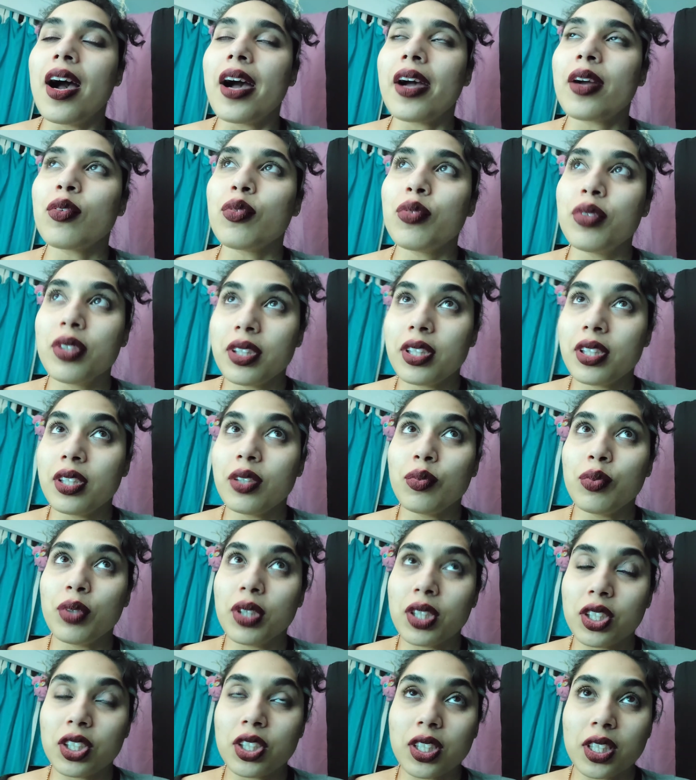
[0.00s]
I really
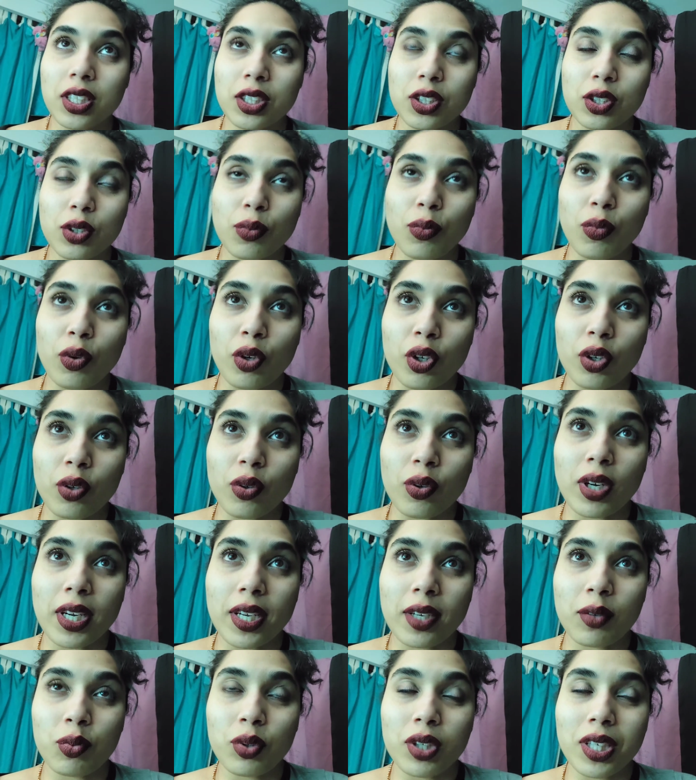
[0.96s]
wish that tomorrow
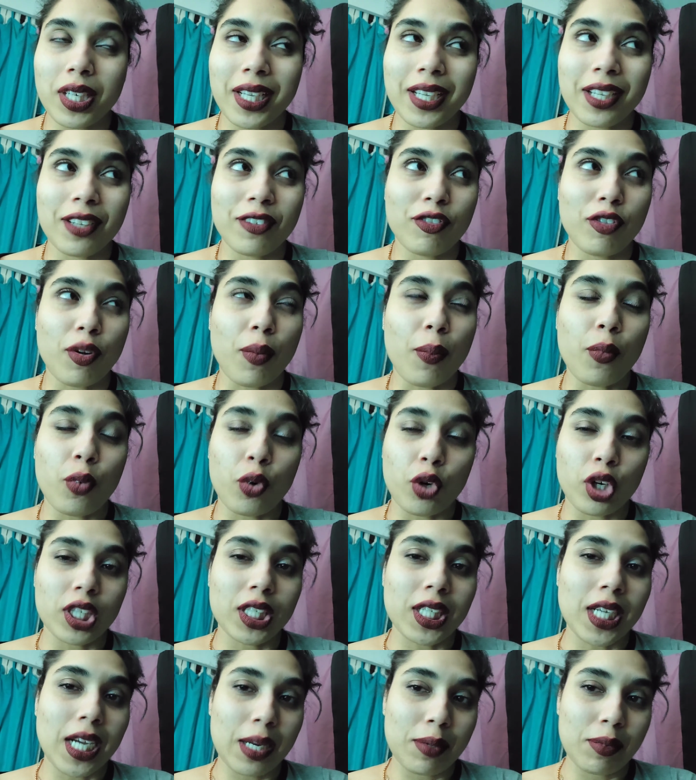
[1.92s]
I would have more
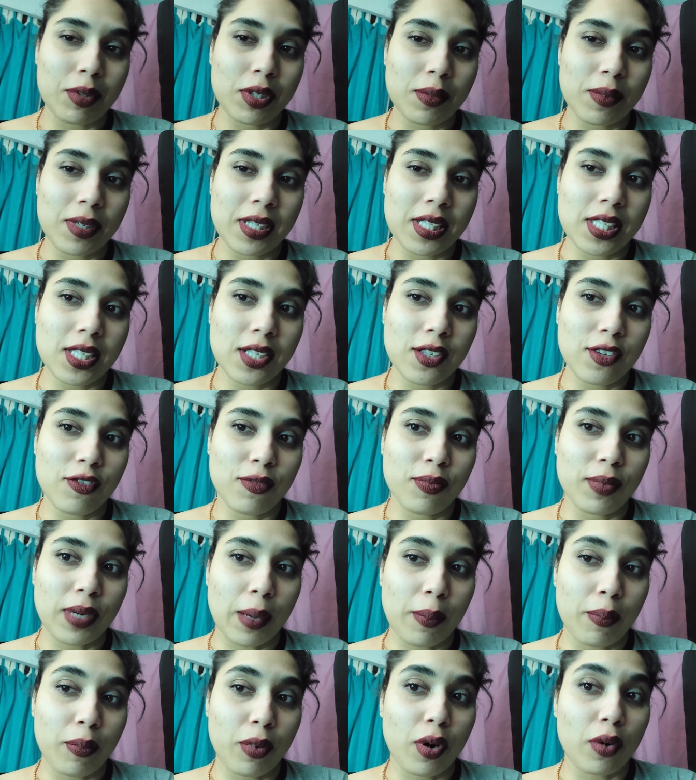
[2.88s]
time to myself,
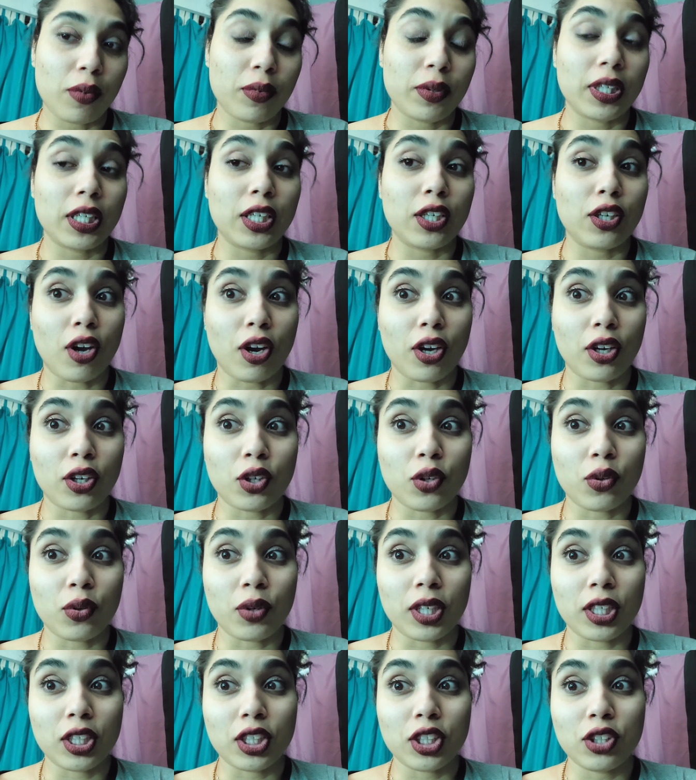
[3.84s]
but I'm probably not
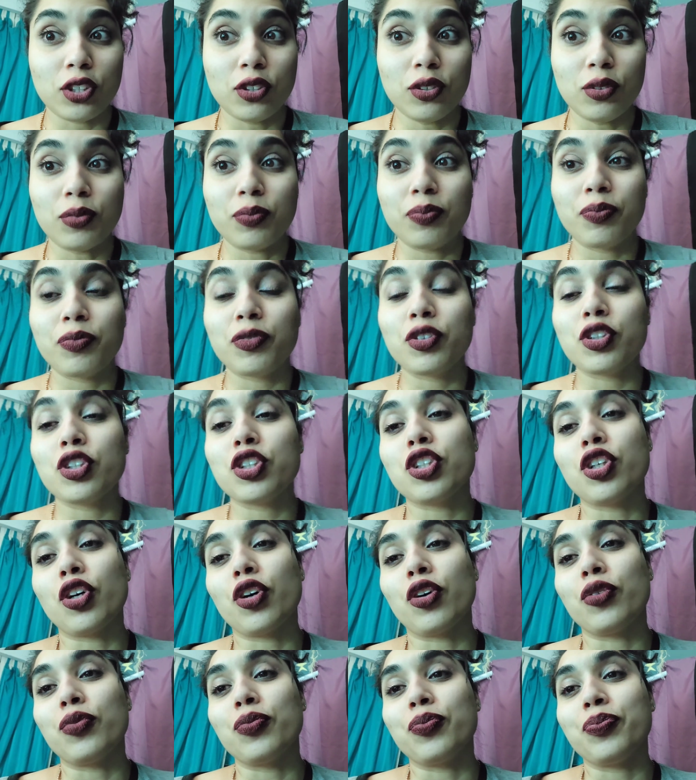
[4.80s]
going to. So,
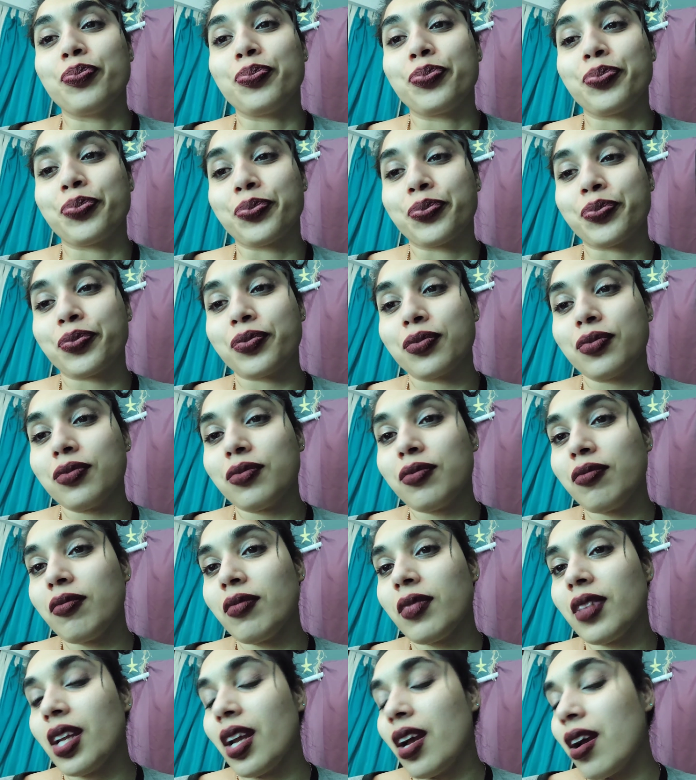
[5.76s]

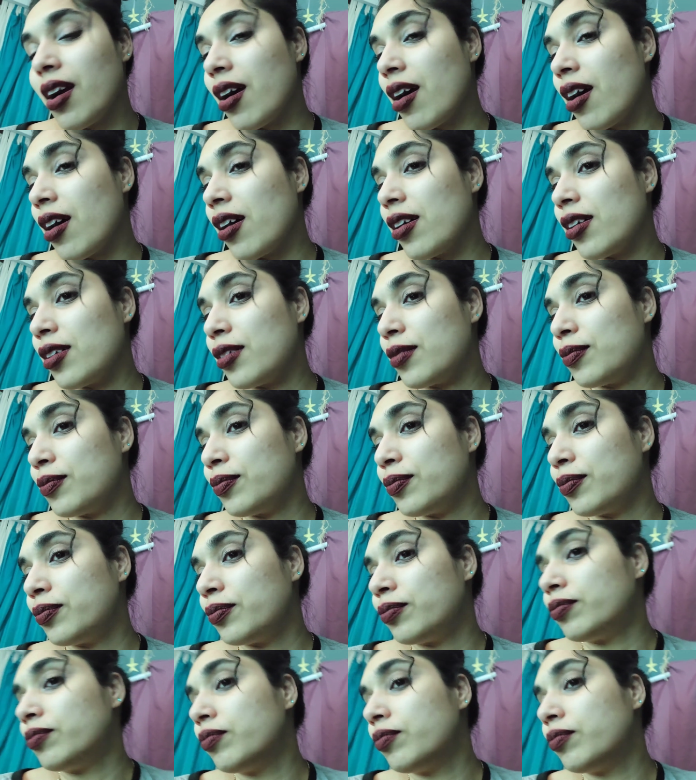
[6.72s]
um,